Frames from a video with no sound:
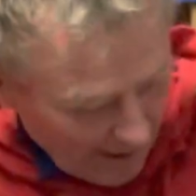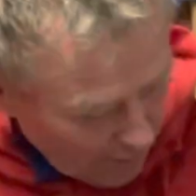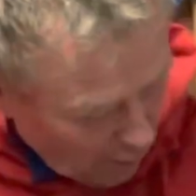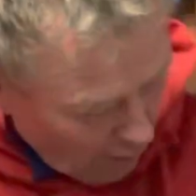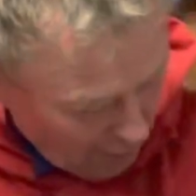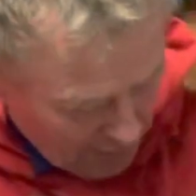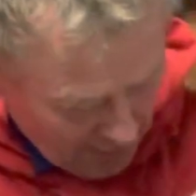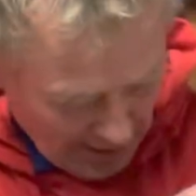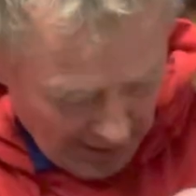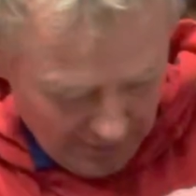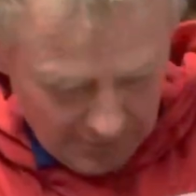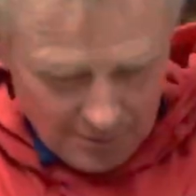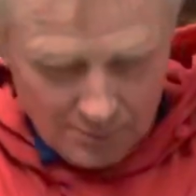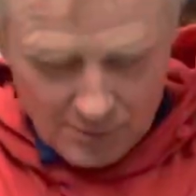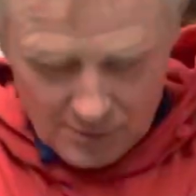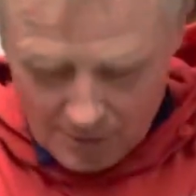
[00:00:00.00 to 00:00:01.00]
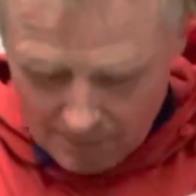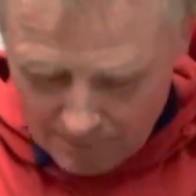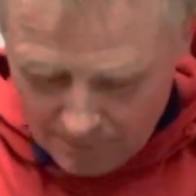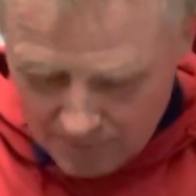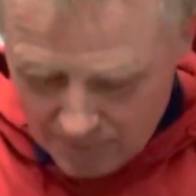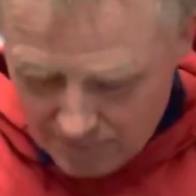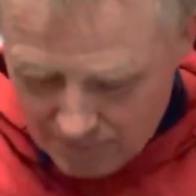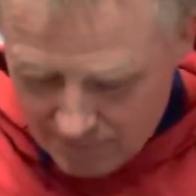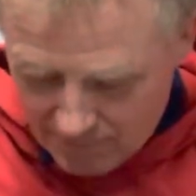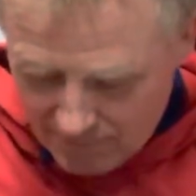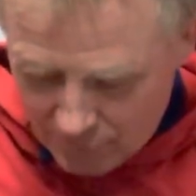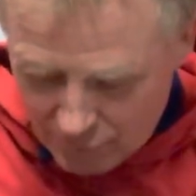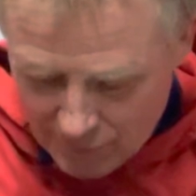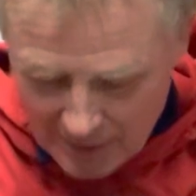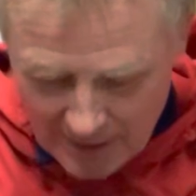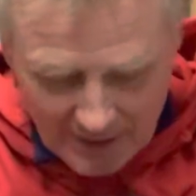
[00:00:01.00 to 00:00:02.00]
also there was a
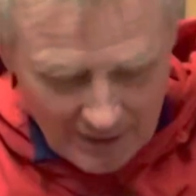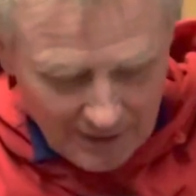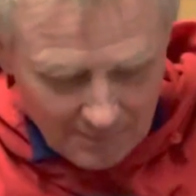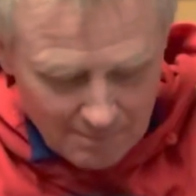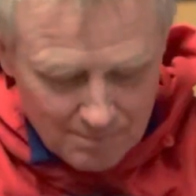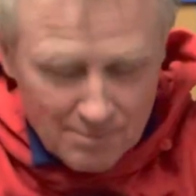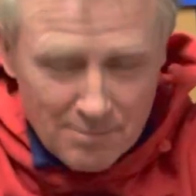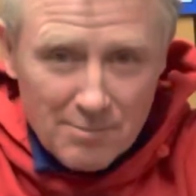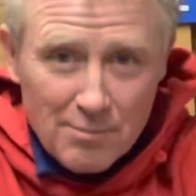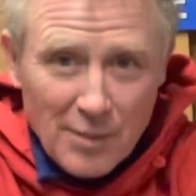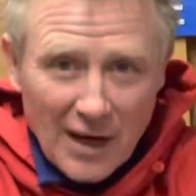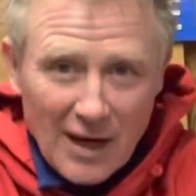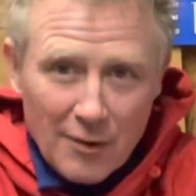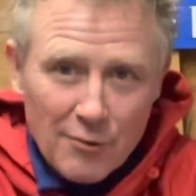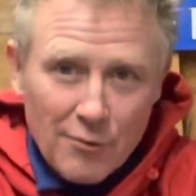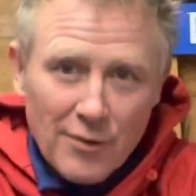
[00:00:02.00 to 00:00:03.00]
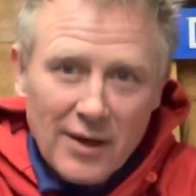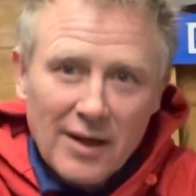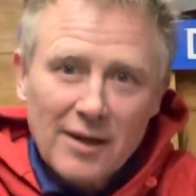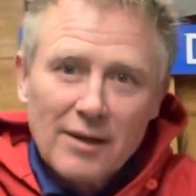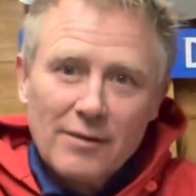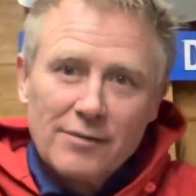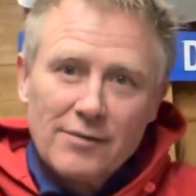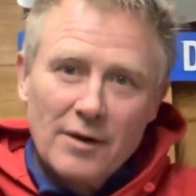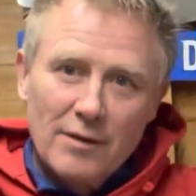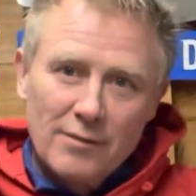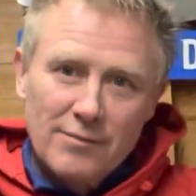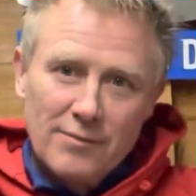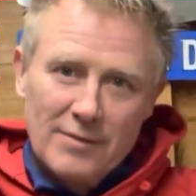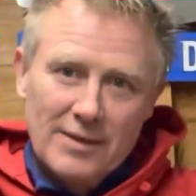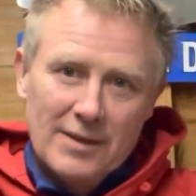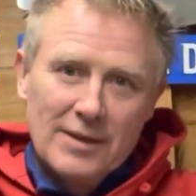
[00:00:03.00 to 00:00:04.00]
really bad ring of
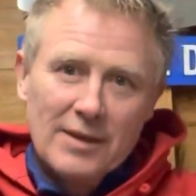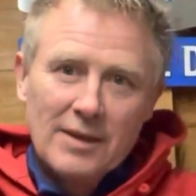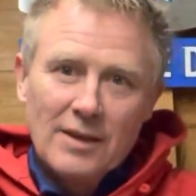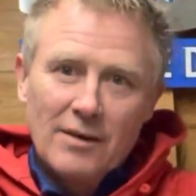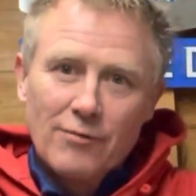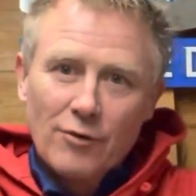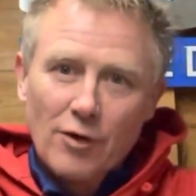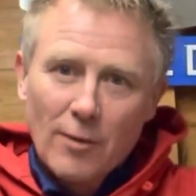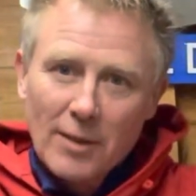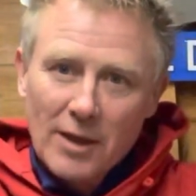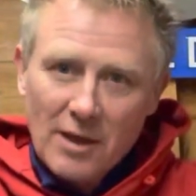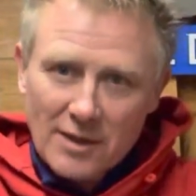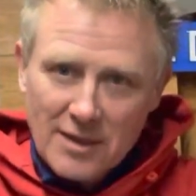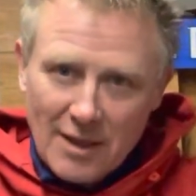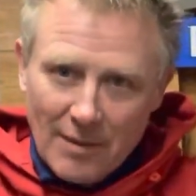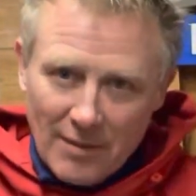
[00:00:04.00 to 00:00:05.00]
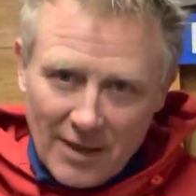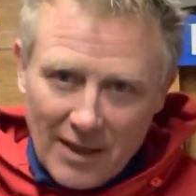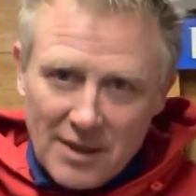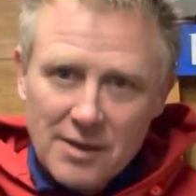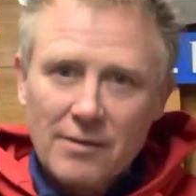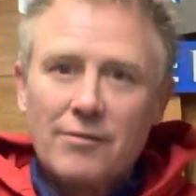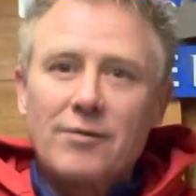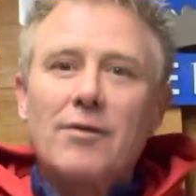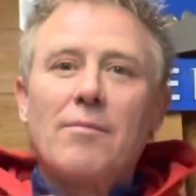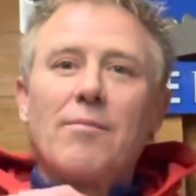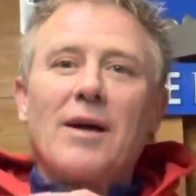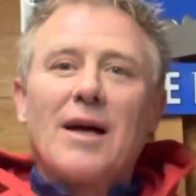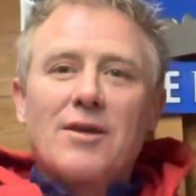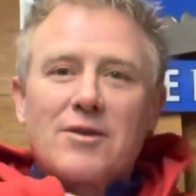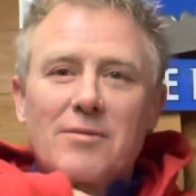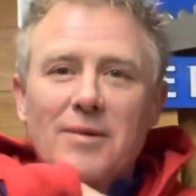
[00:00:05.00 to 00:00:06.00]
rubber contamination from
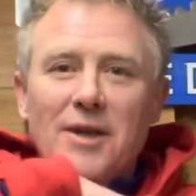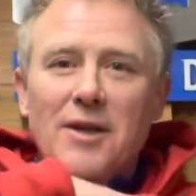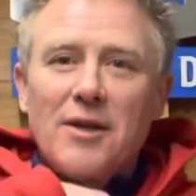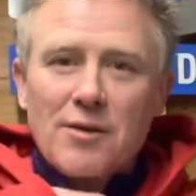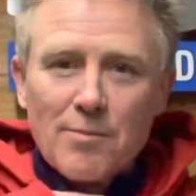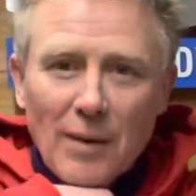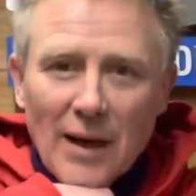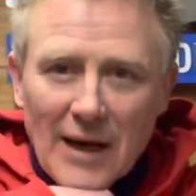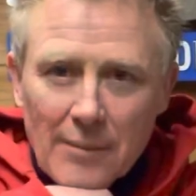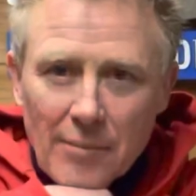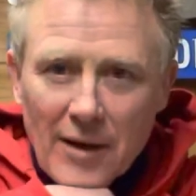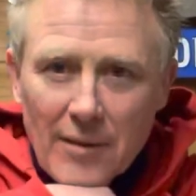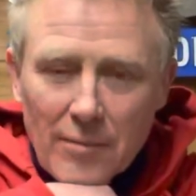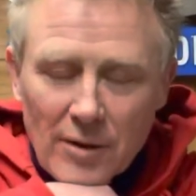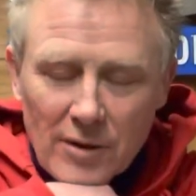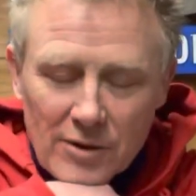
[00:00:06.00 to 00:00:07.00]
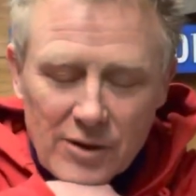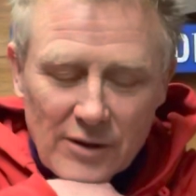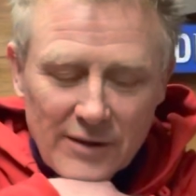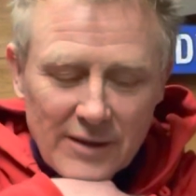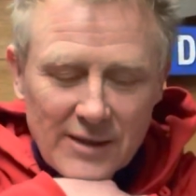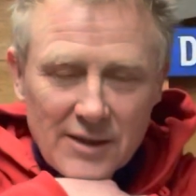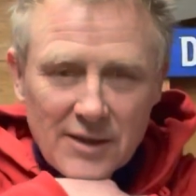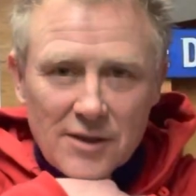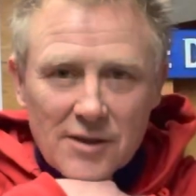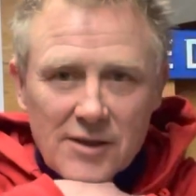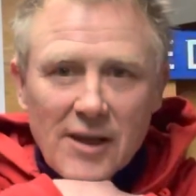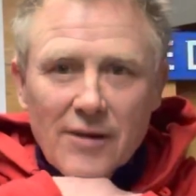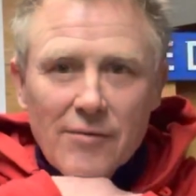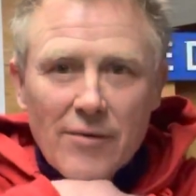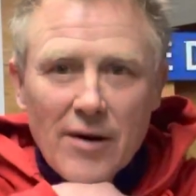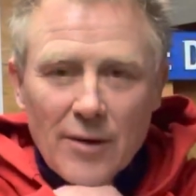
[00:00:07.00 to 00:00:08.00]
somebody used black brake blocks on these instead
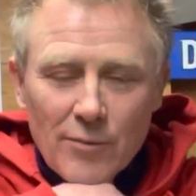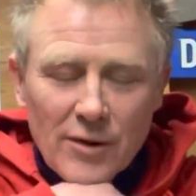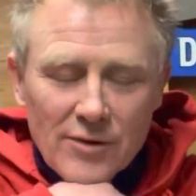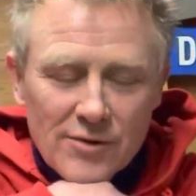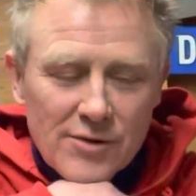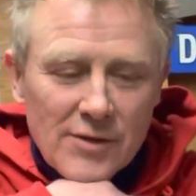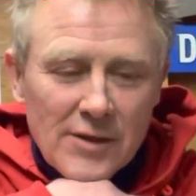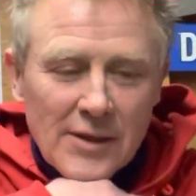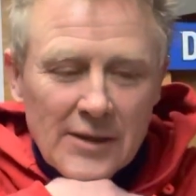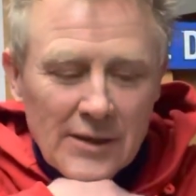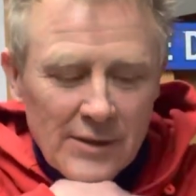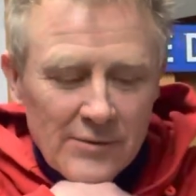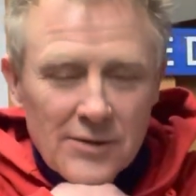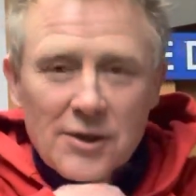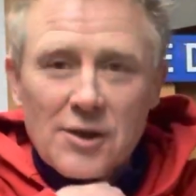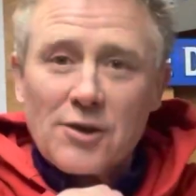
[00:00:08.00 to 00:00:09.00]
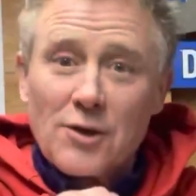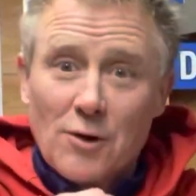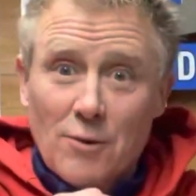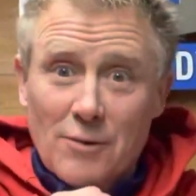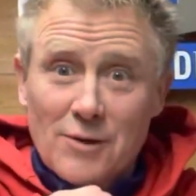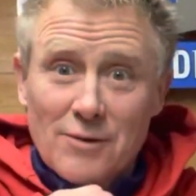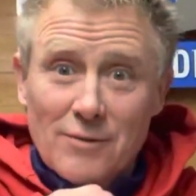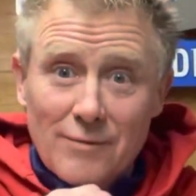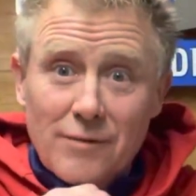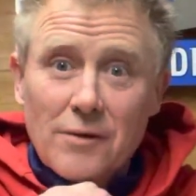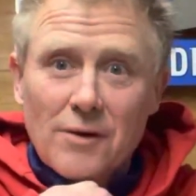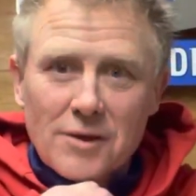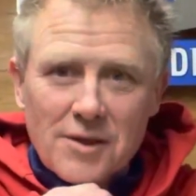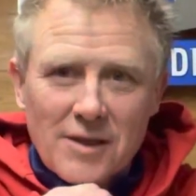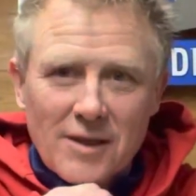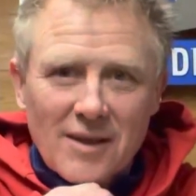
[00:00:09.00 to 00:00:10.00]
of red ones, which is always
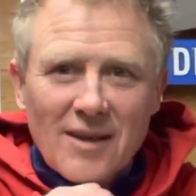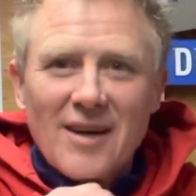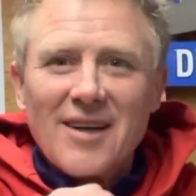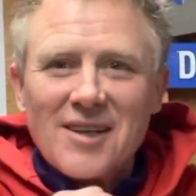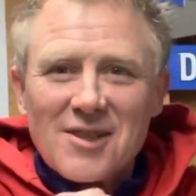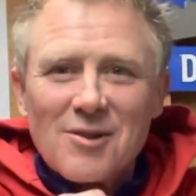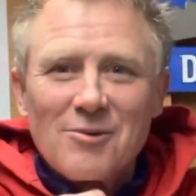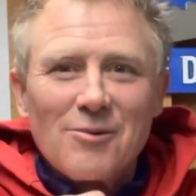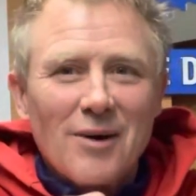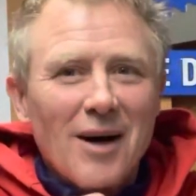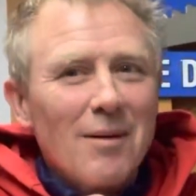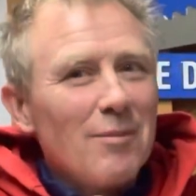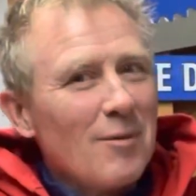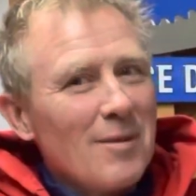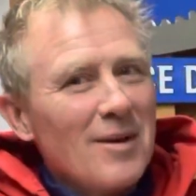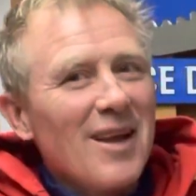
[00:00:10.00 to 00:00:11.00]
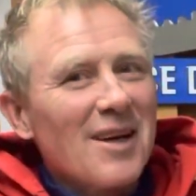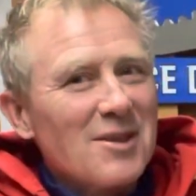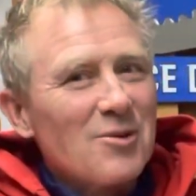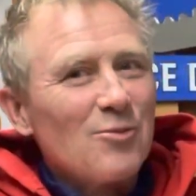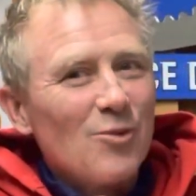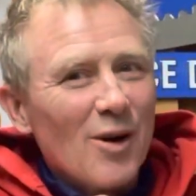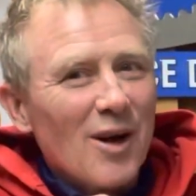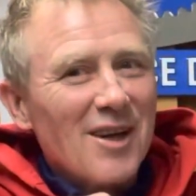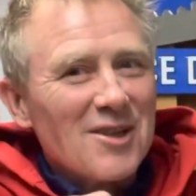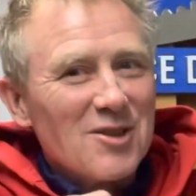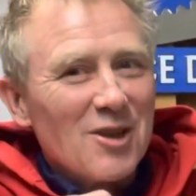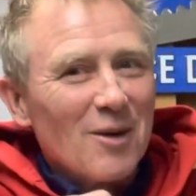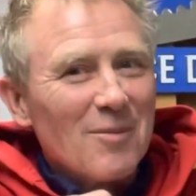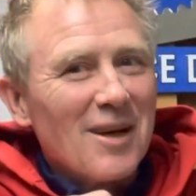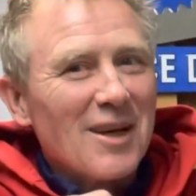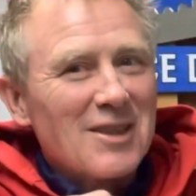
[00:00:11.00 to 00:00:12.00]
unfortunate, and it's a right bummer. That's the worst
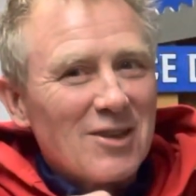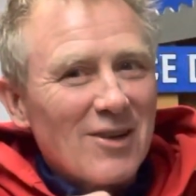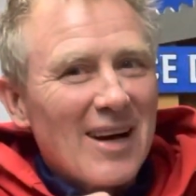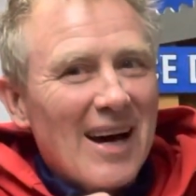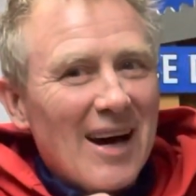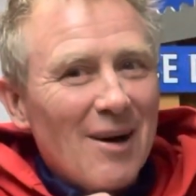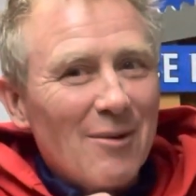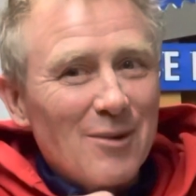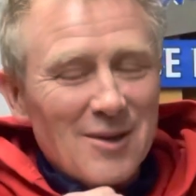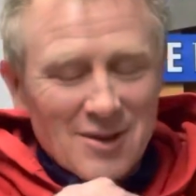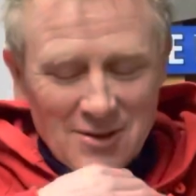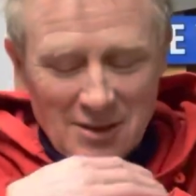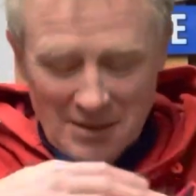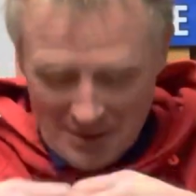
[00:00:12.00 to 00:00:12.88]
job. That took hours.